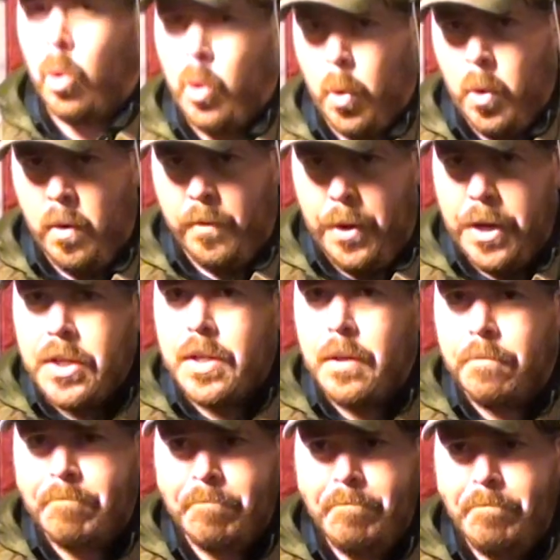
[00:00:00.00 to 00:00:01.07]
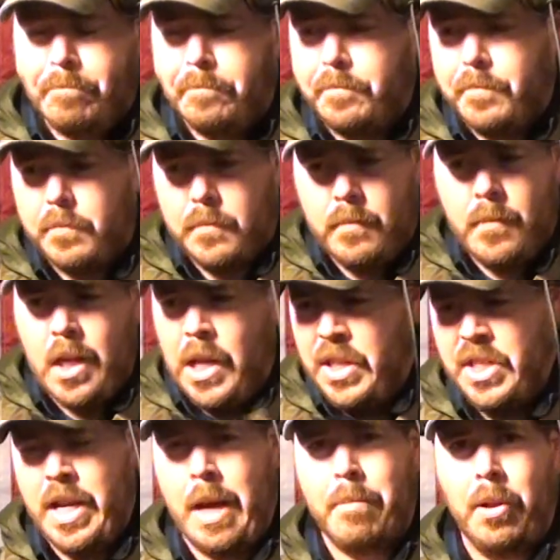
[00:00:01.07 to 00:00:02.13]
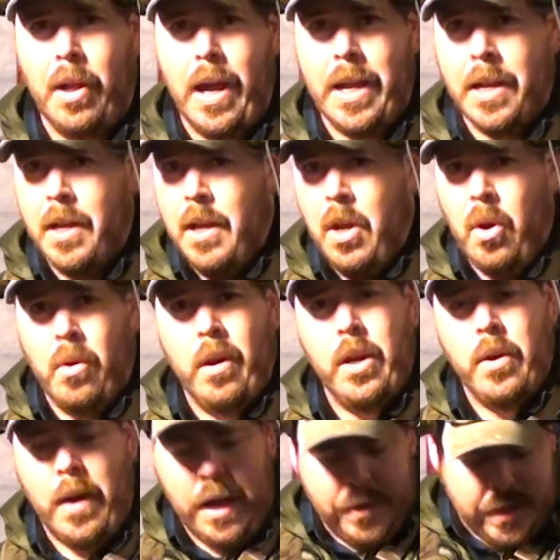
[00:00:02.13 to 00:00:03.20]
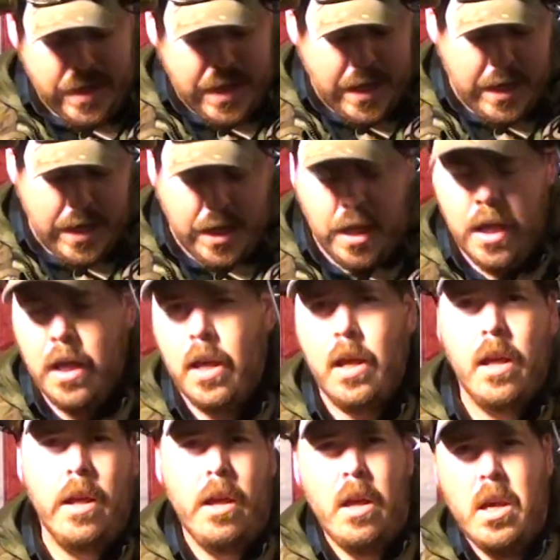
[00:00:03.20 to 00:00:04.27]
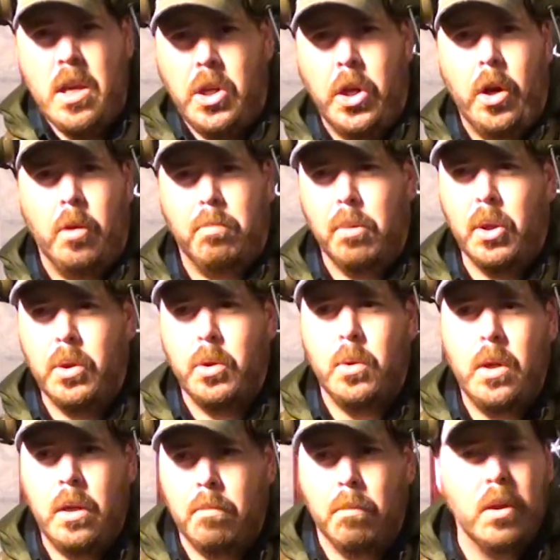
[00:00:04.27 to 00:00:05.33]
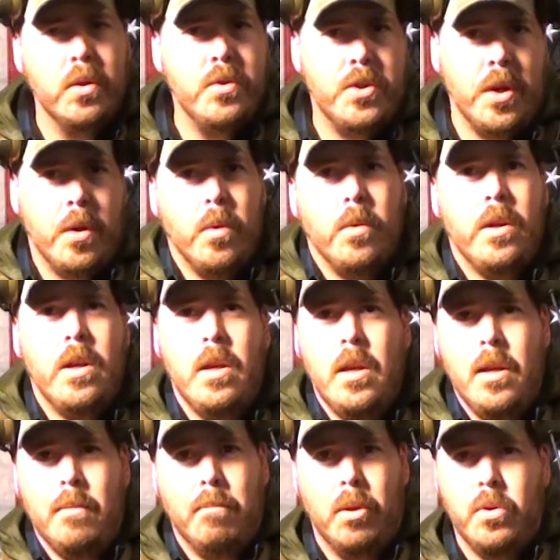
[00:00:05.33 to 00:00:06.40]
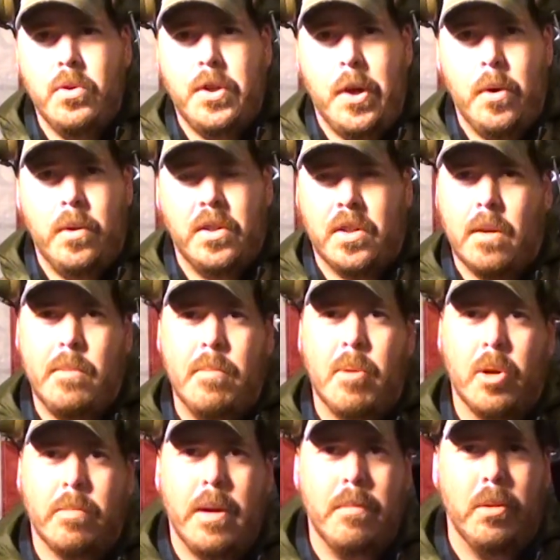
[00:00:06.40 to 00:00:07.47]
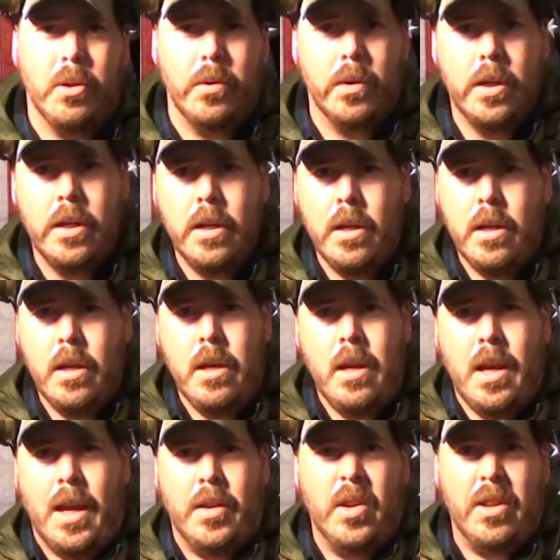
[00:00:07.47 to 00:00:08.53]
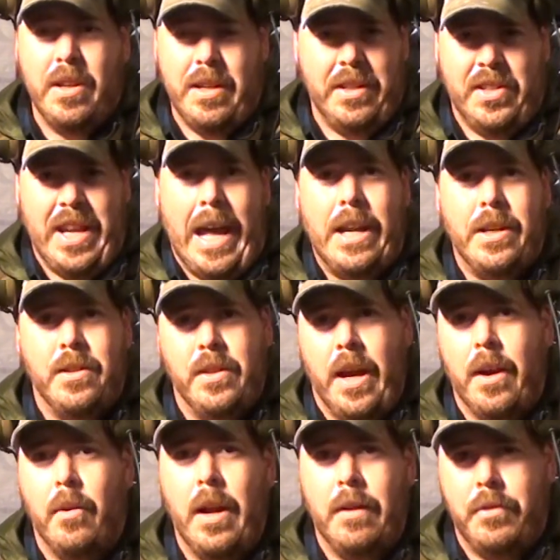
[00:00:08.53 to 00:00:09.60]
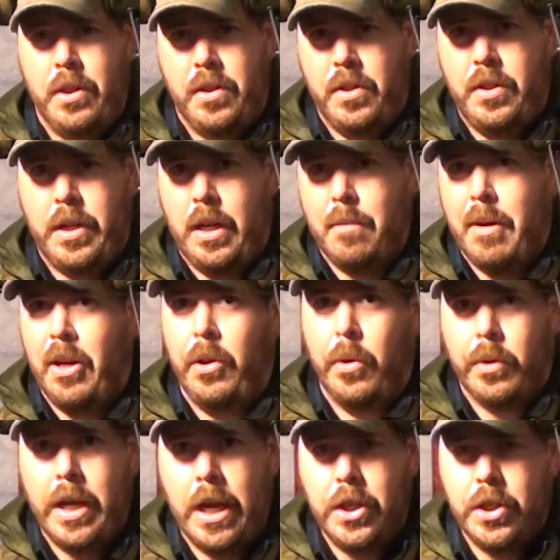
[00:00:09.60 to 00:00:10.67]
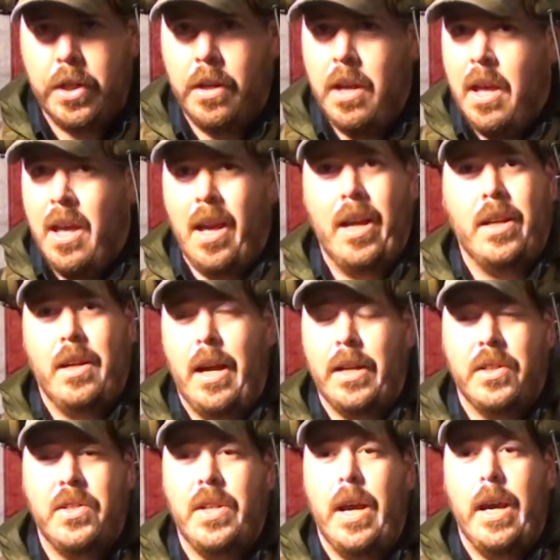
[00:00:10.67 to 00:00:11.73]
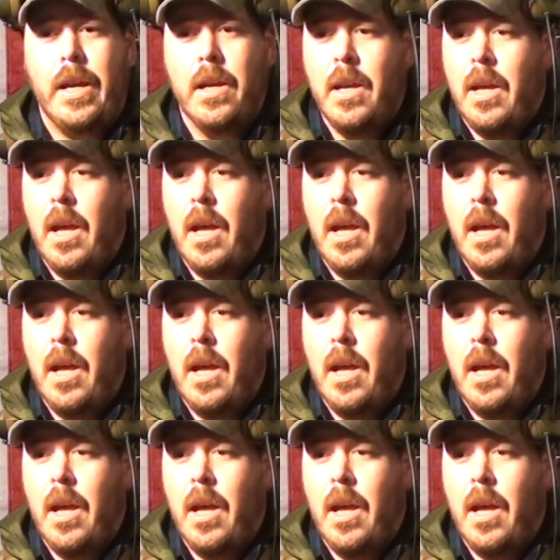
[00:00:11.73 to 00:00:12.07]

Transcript: crew of us. Snap a light, radio out there, hey, you know, blue zone is going to be marked by blue. And then it's that easy. I don't have to talk about a location. I could say,